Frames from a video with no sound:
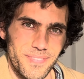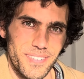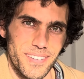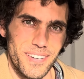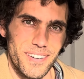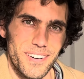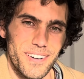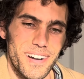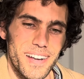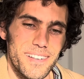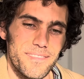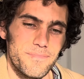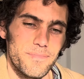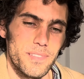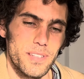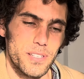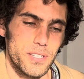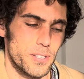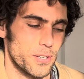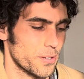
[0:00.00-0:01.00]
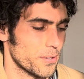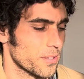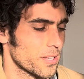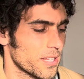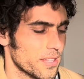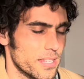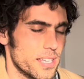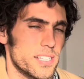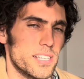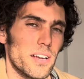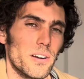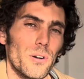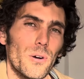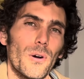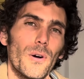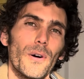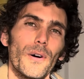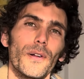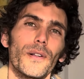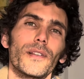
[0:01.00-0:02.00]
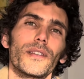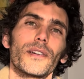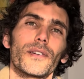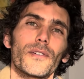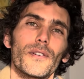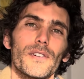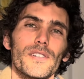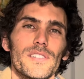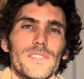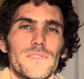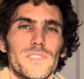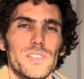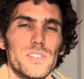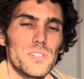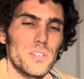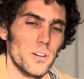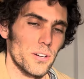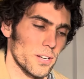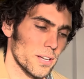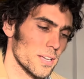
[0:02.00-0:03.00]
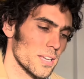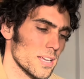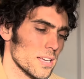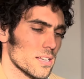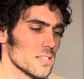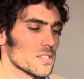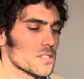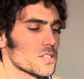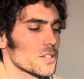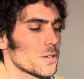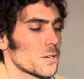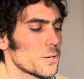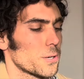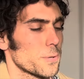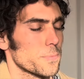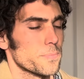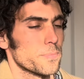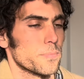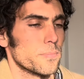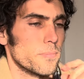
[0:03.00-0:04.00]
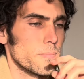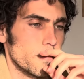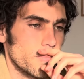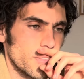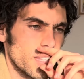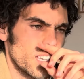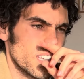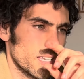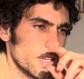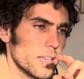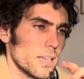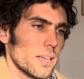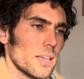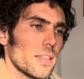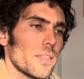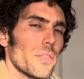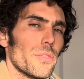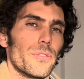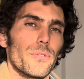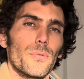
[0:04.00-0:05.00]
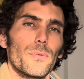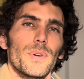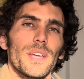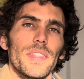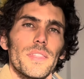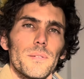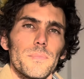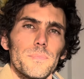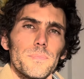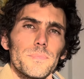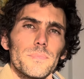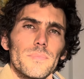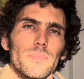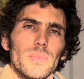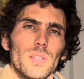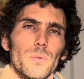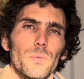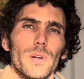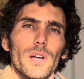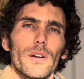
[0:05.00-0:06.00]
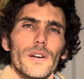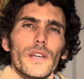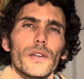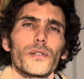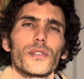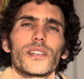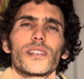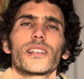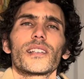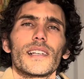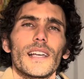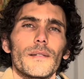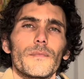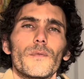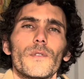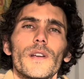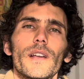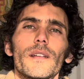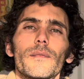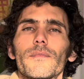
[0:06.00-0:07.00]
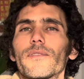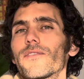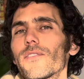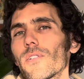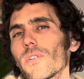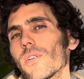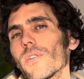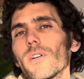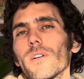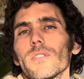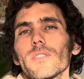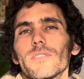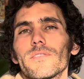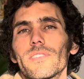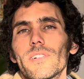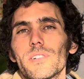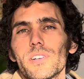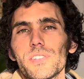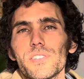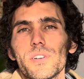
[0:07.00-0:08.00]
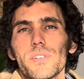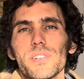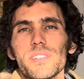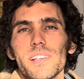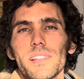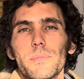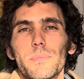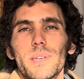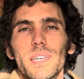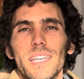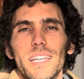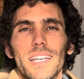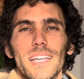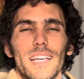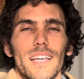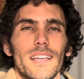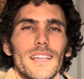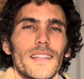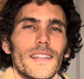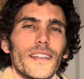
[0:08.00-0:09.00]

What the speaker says: Alright, so these are all the chords of the song. So the rhythm, we're going to use the same rhythm for all of our songs at the beginning.